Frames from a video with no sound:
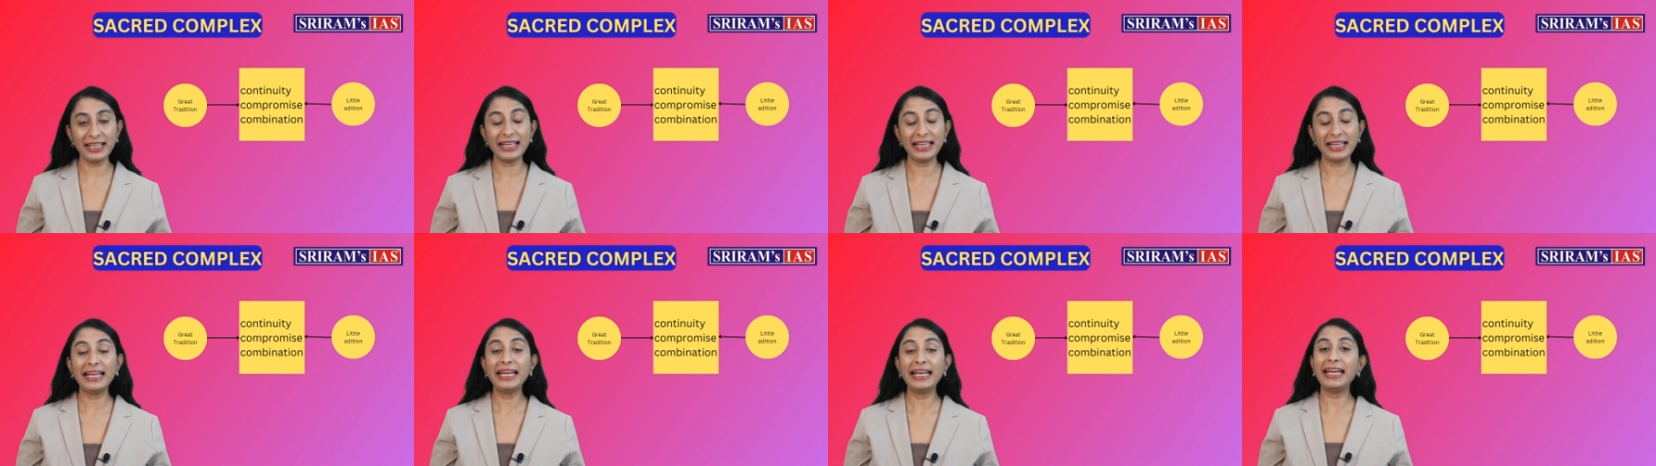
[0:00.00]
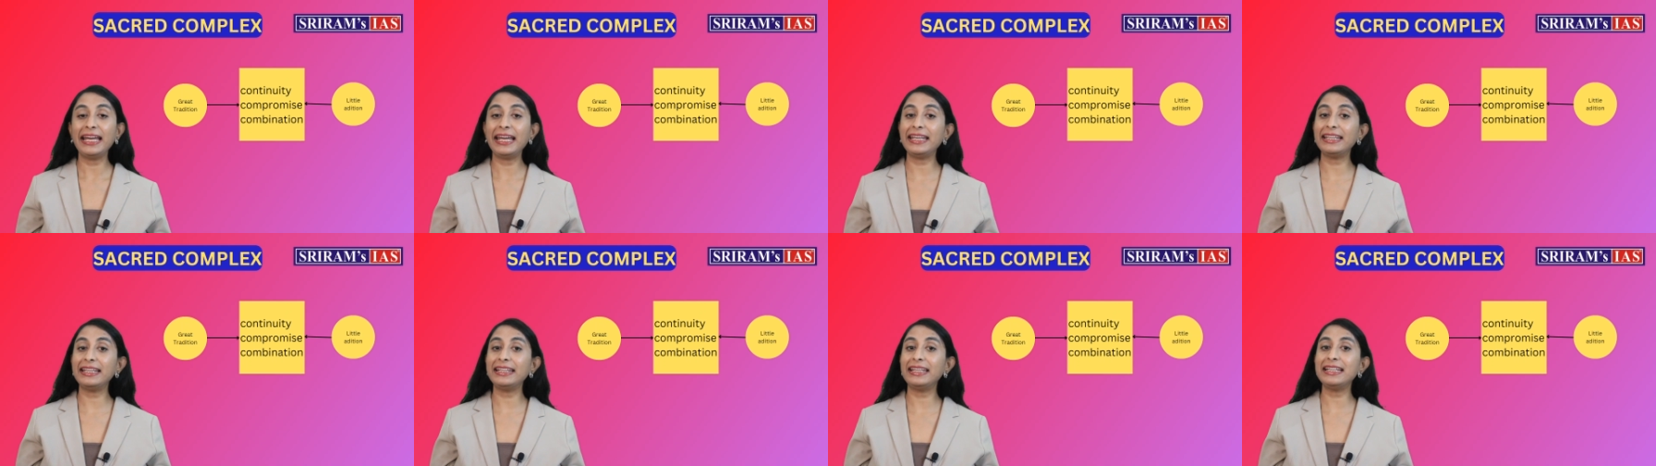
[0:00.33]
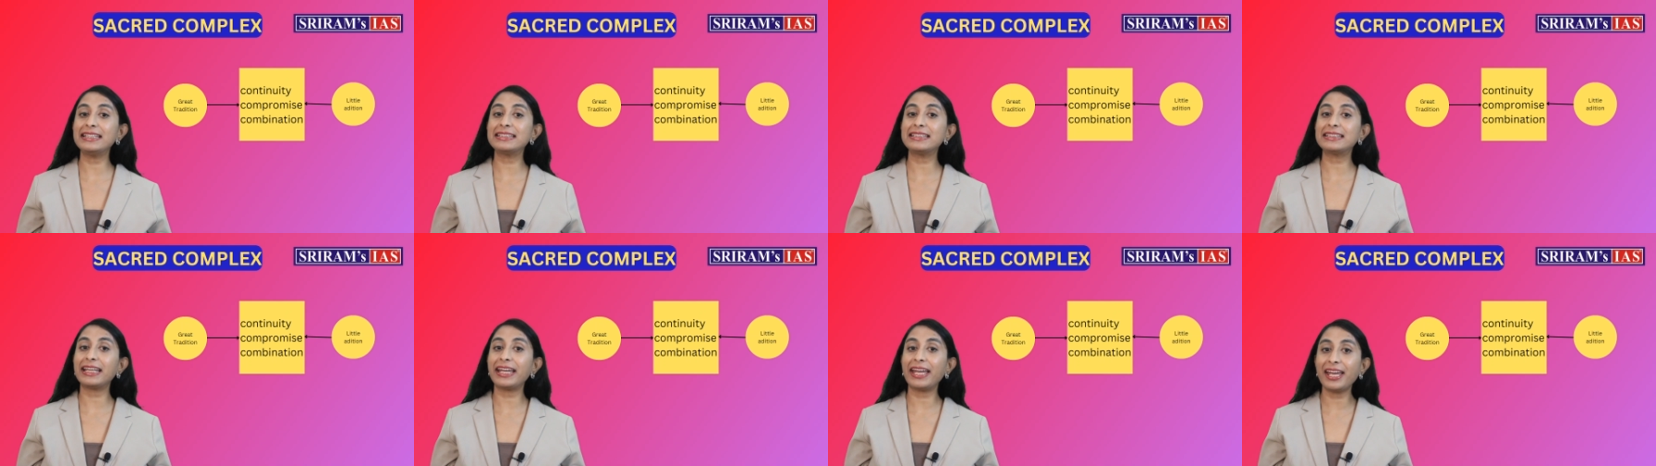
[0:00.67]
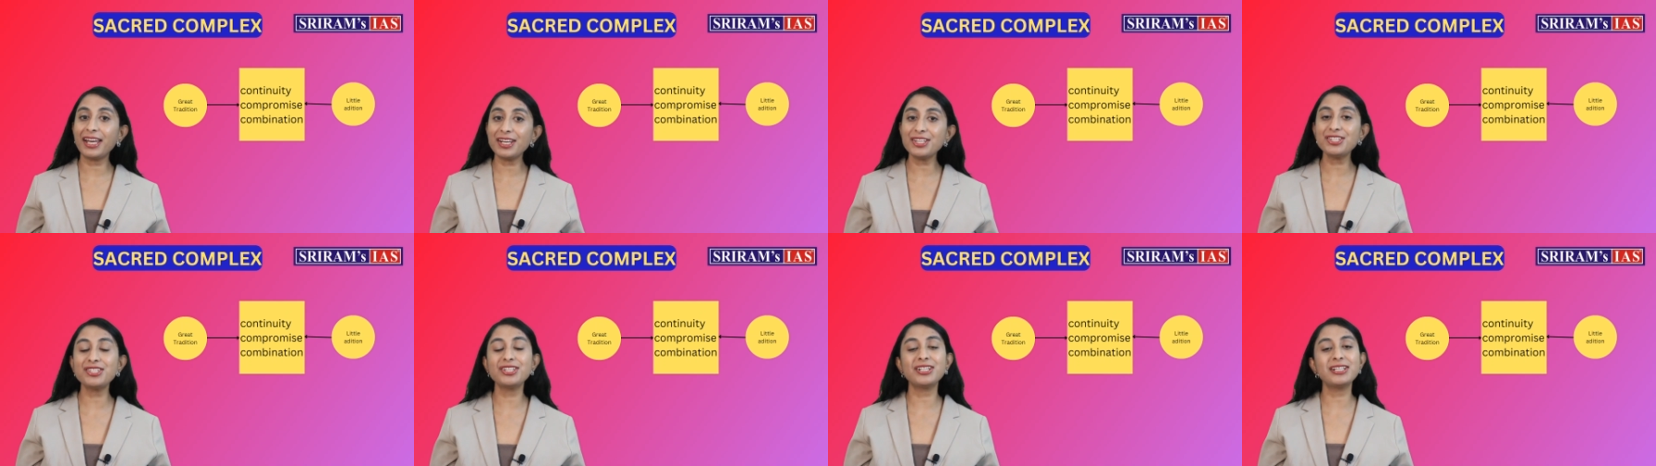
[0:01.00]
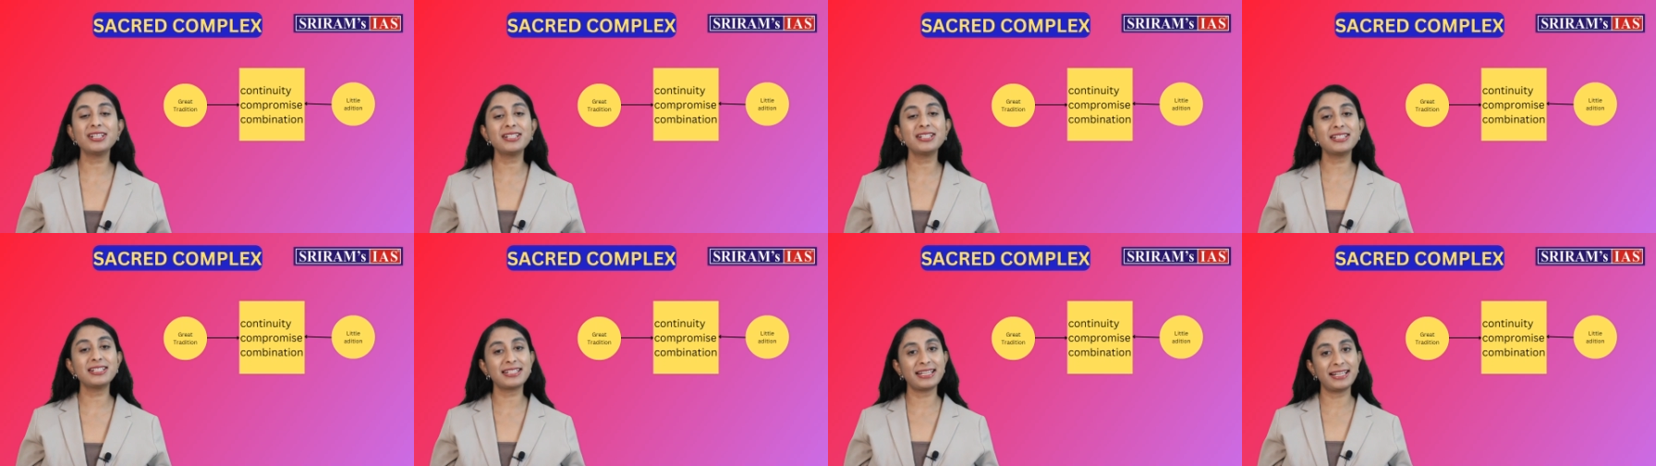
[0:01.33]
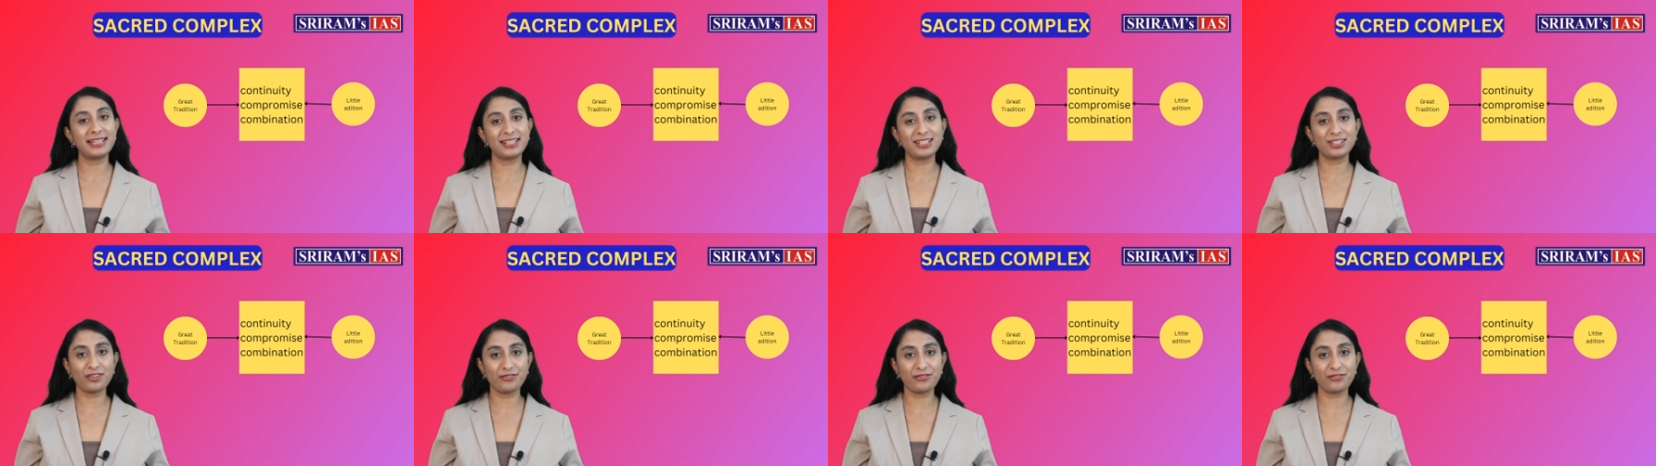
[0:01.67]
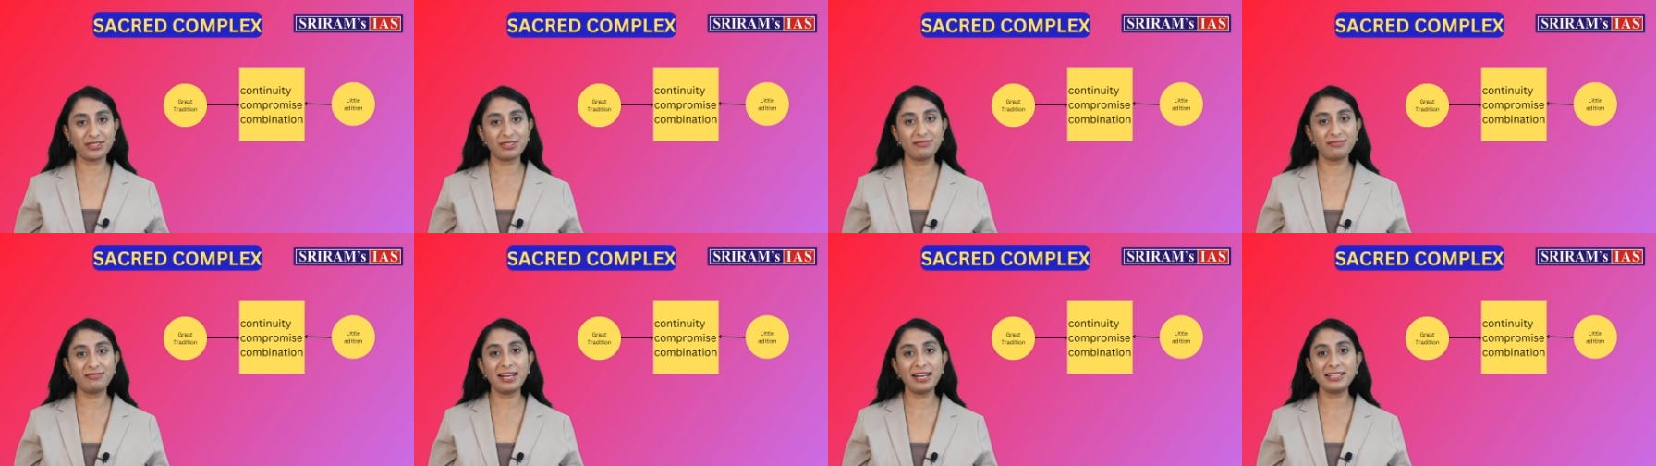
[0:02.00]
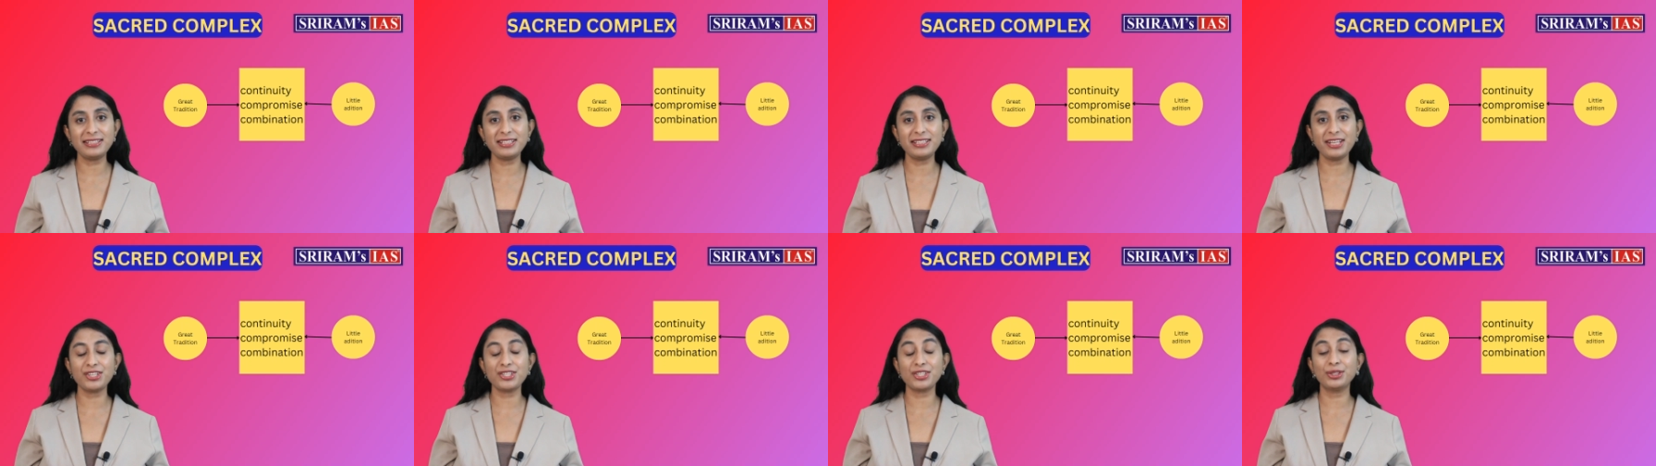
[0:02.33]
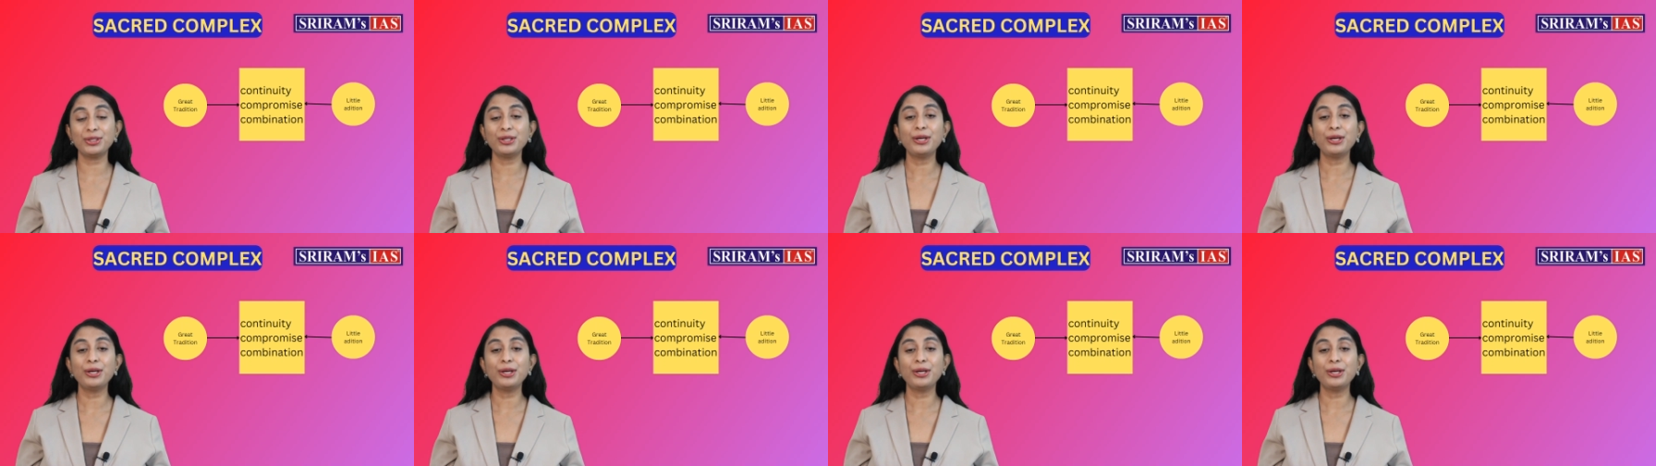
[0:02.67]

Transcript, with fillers: in these ancient centers of civilization,